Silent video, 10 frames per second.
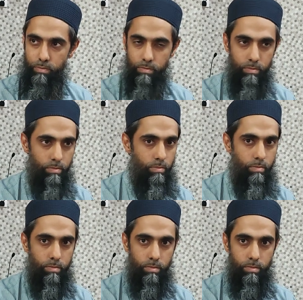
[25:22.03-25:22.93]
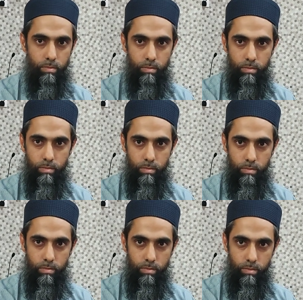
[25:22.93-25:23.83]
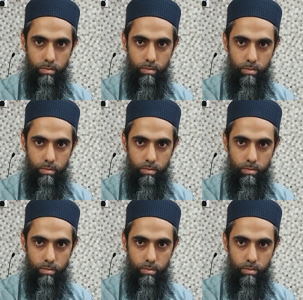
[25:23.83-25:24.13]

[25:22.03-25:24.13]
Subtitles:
(no one is talking)